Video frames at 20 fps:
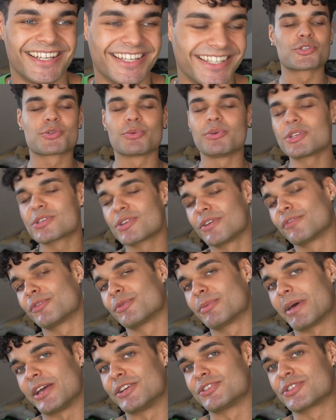So what I was going for
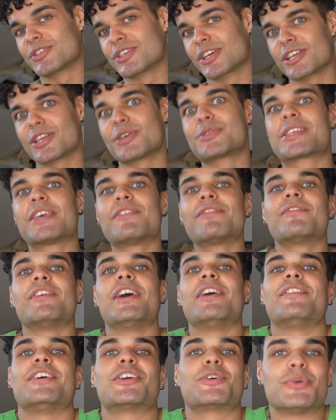the entrance look, I was giving
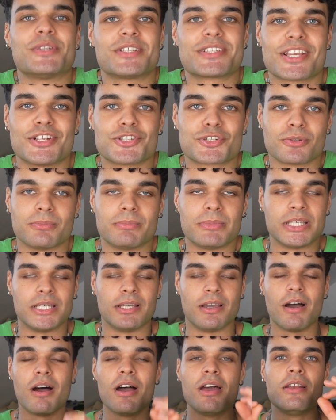very quintessential me.
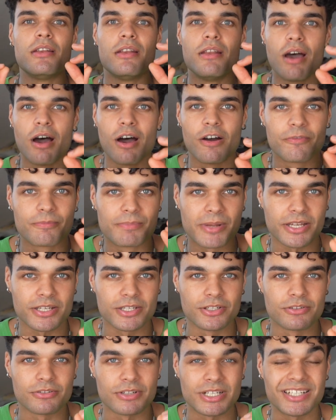I love black
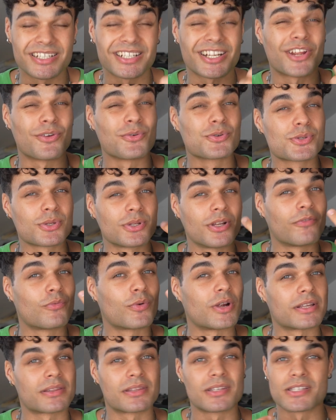and green, and I also love
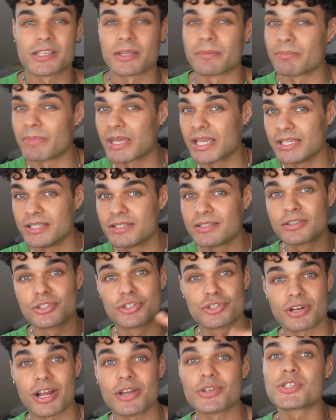wearing things I've made. The
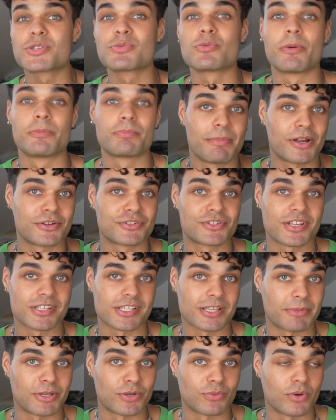trousers were a pair of
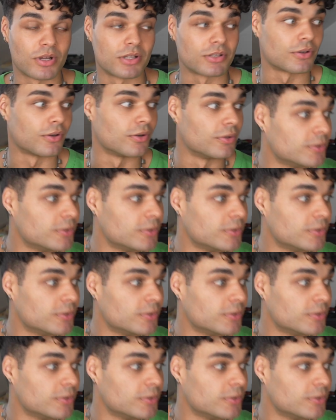trousers I made a while ago.